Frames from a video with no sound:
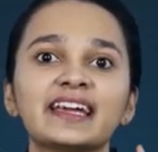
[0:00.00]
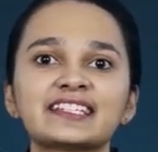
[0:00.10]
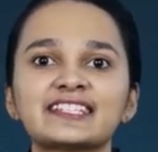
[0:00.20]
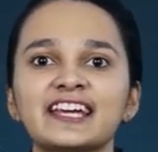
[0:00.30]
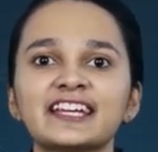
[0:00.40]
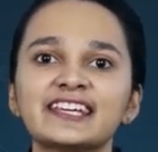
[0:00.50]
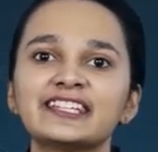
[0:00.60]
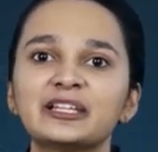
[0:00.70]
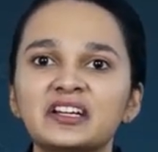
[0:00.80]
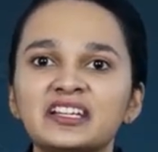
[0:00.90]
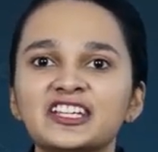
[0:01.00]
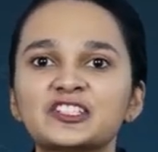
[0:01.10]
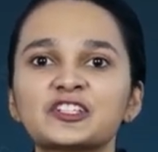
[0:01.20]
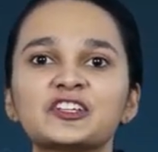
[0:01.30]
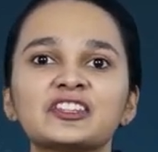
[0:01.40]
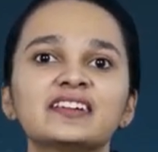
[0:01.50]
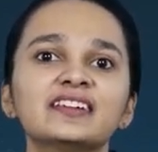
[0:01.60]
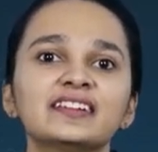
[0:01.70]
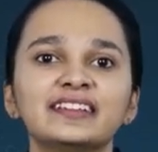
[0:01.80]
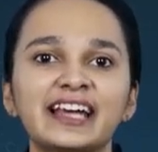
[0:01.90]
extent and limitation on
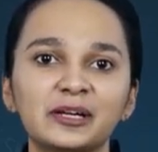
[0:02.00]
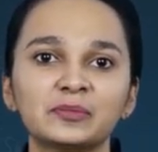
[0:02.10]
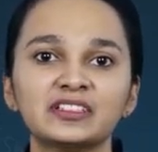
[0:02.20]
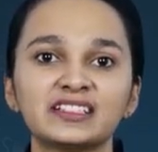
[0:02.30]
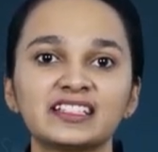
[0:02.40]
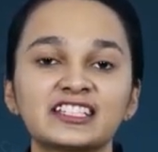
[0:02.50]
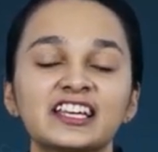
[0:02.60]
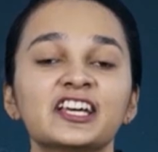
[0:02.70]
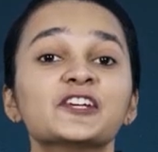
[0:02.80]
the liabilities.